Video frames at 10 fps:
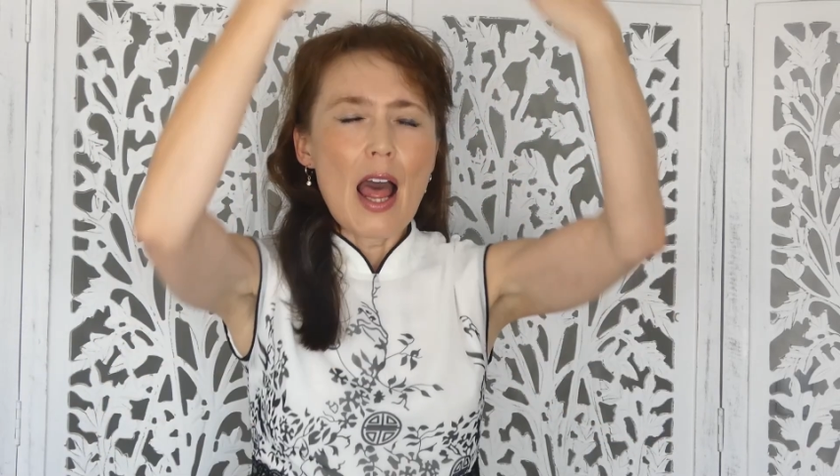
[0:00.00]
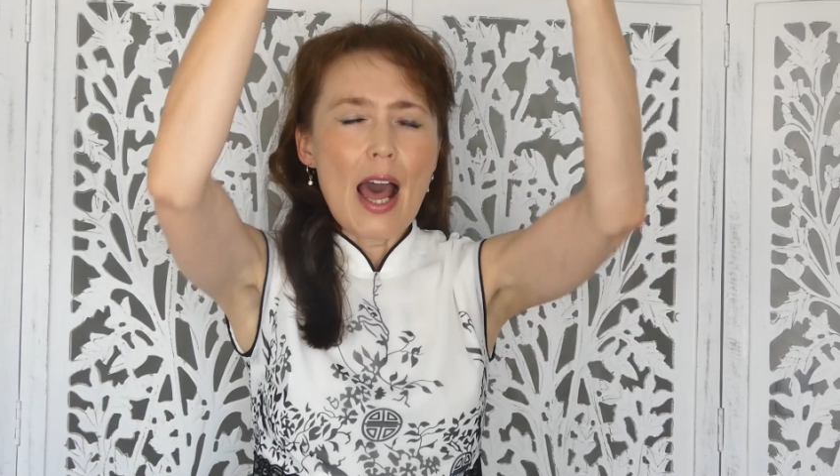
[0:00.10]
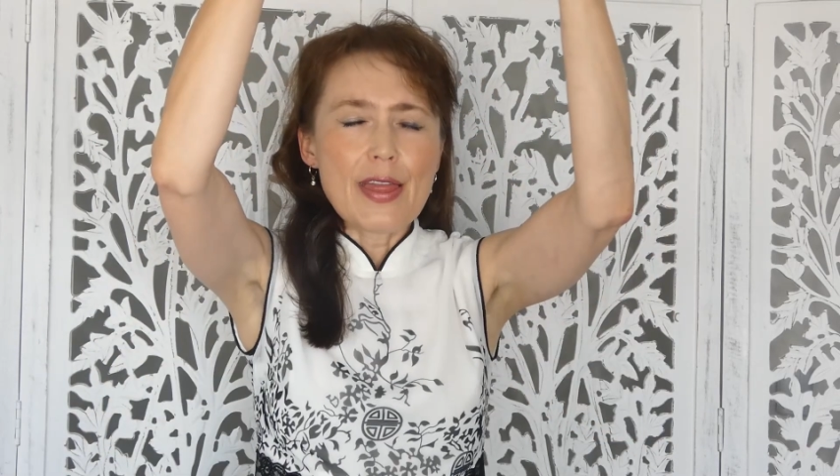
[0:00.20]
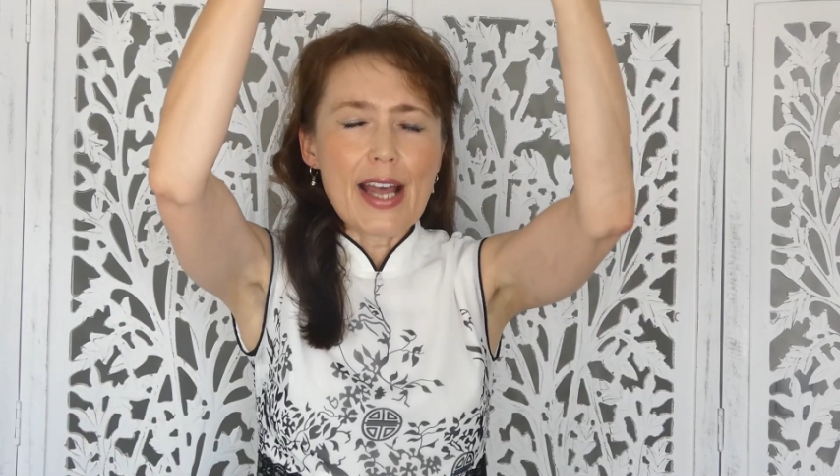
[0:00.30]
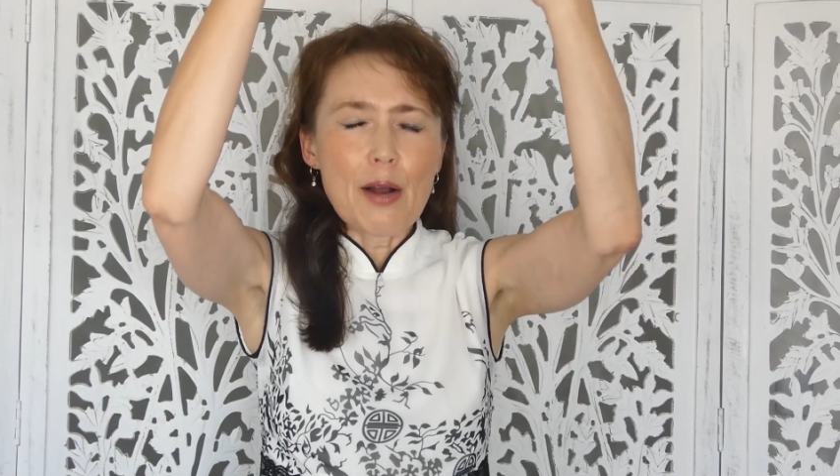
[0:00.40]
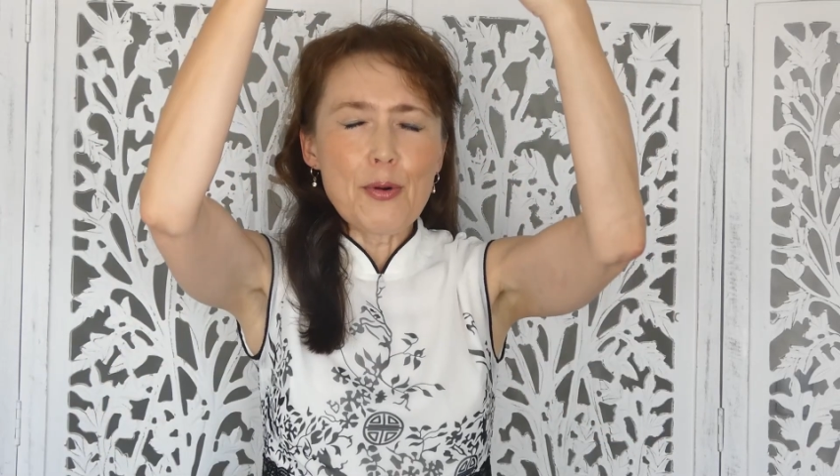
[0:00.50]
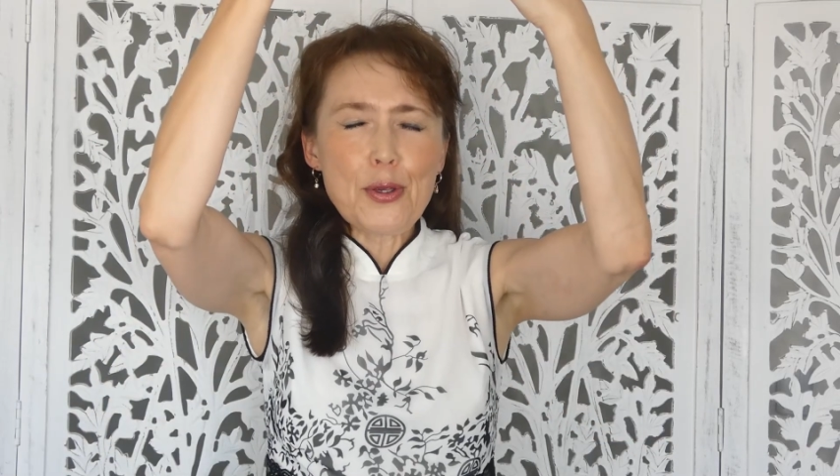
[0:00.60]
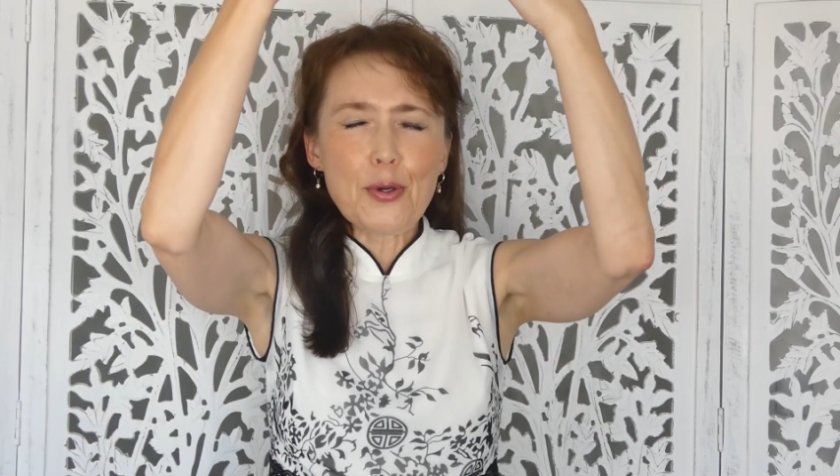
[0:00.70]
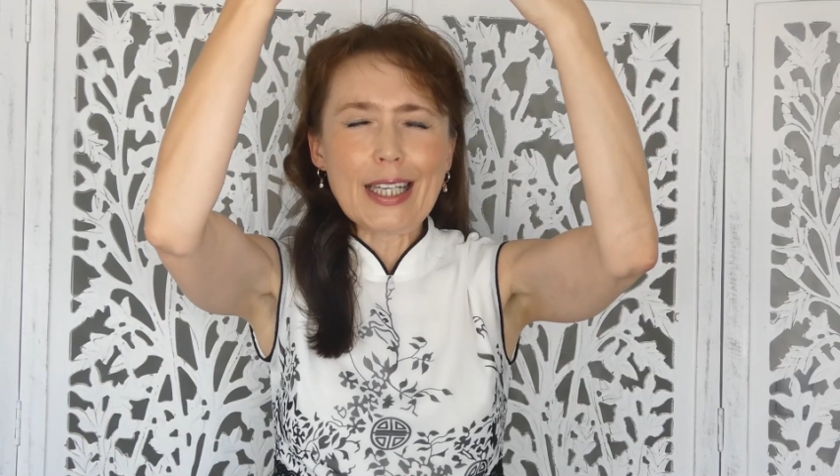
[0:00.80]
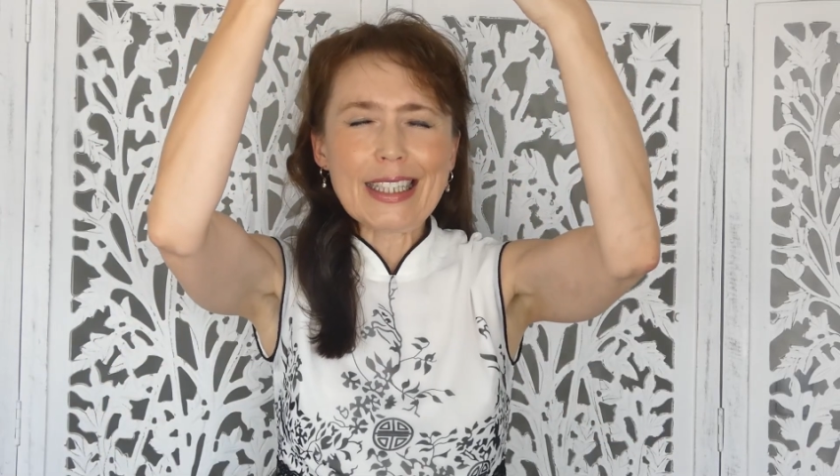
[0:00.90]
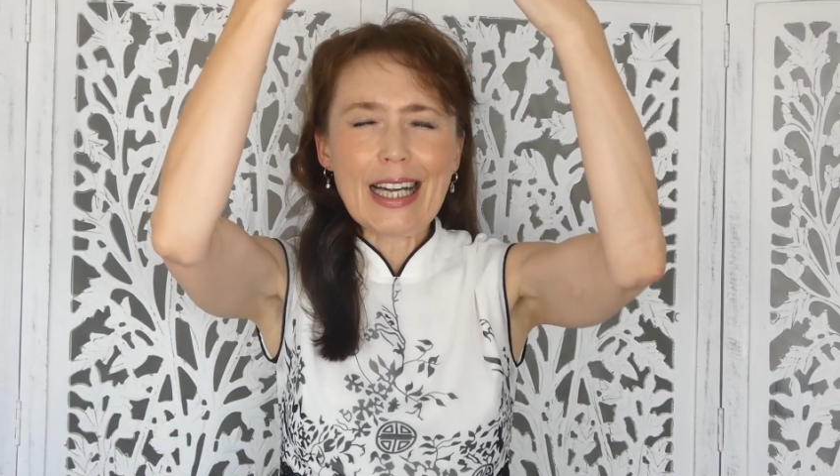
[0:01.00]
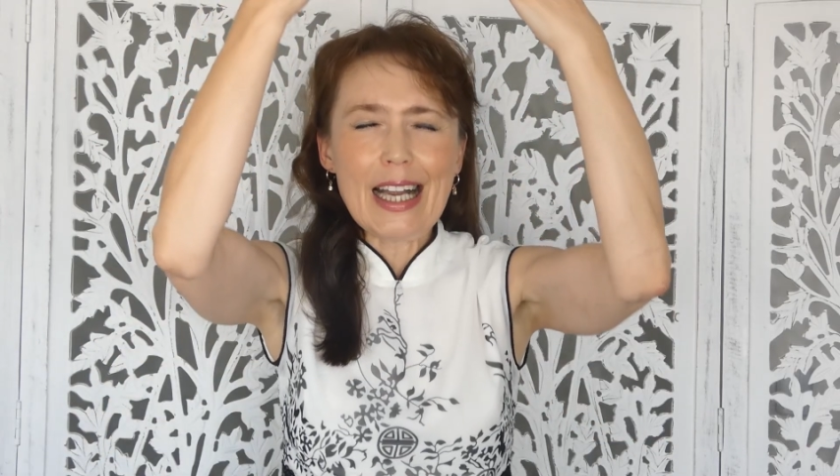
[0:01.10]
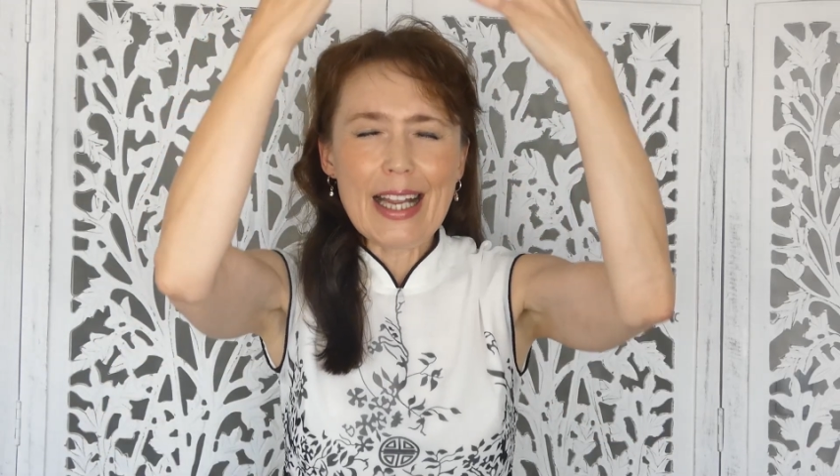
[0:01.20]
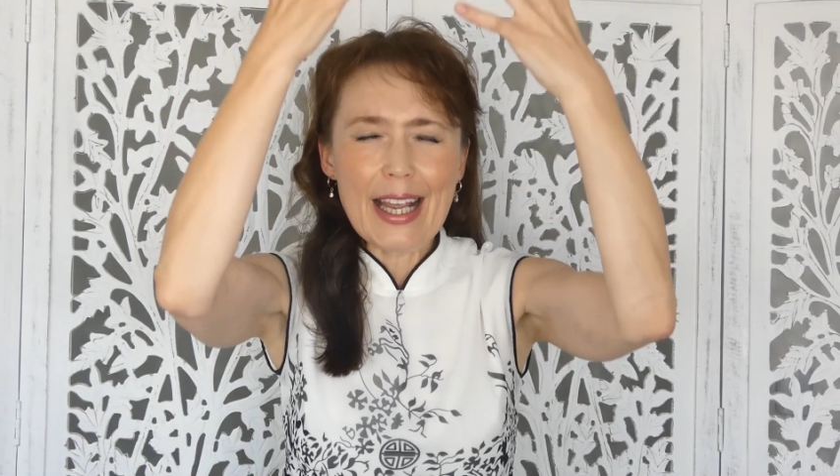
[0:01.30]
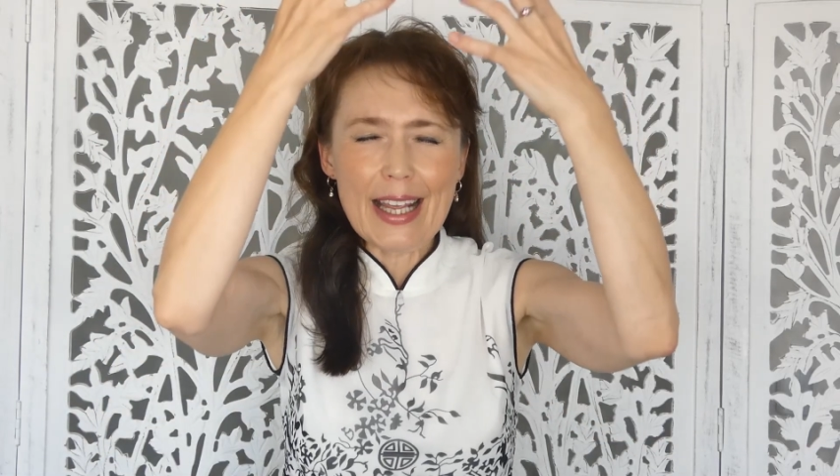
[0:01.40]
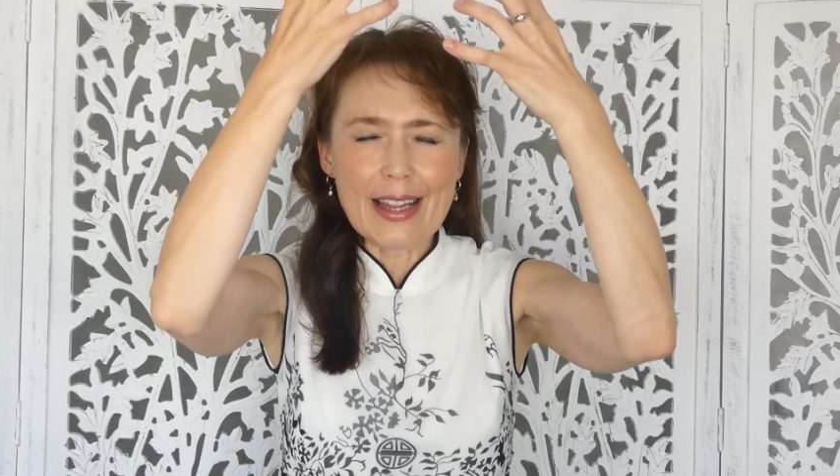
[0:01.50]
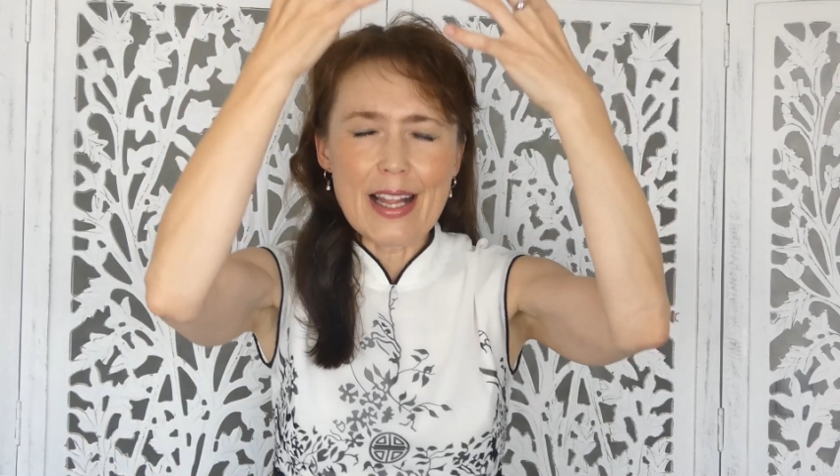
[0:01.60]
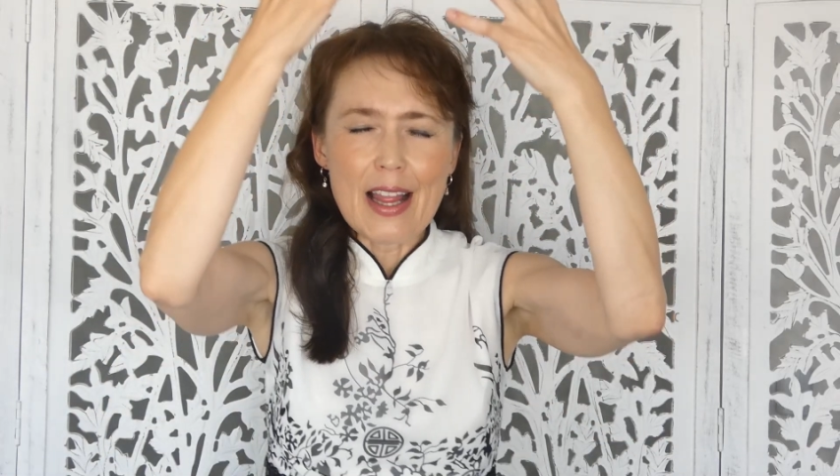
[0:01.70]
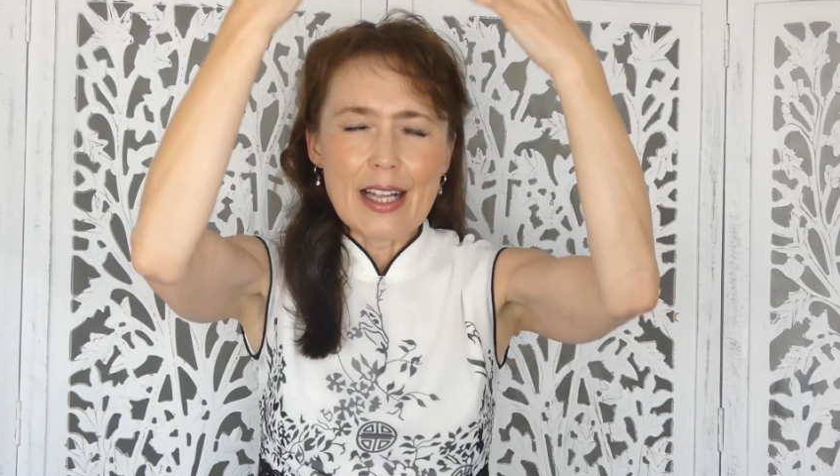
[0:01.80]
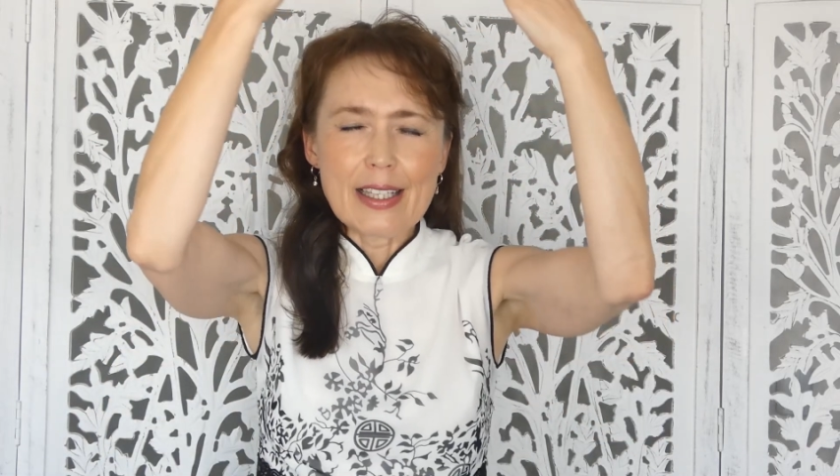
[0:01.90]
and now you can clean